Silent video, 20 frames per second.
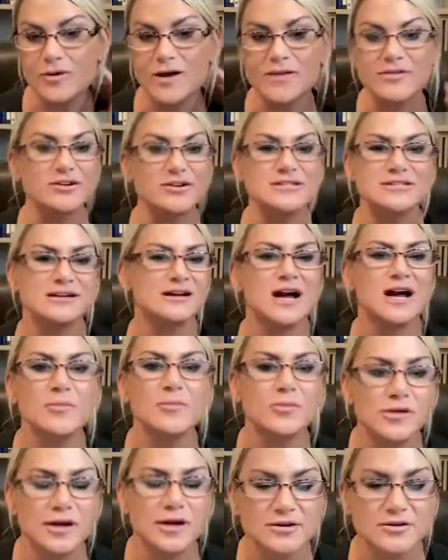whether it's a
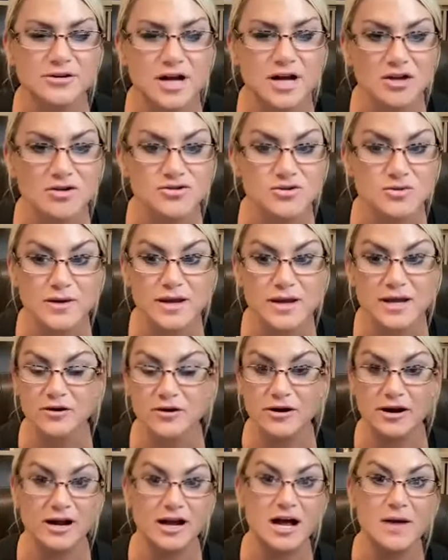couple $100 a week
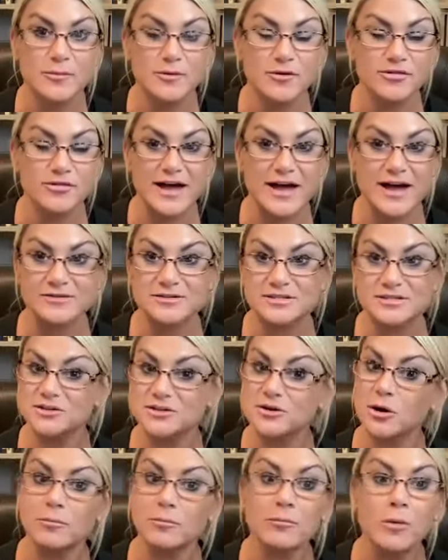or a couple thousand
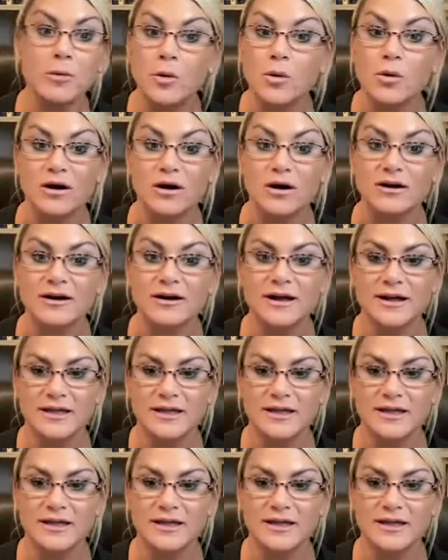or more.